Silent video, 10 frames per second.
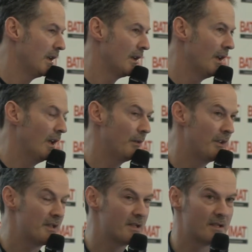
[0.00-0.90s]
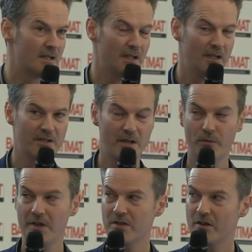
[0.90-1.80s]
This is some
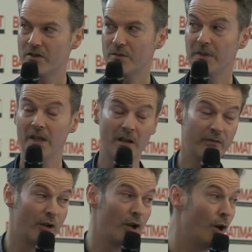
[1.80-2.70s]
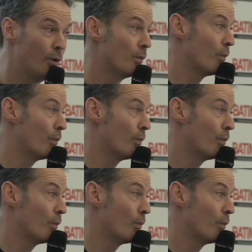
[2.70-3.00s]
research we did of our own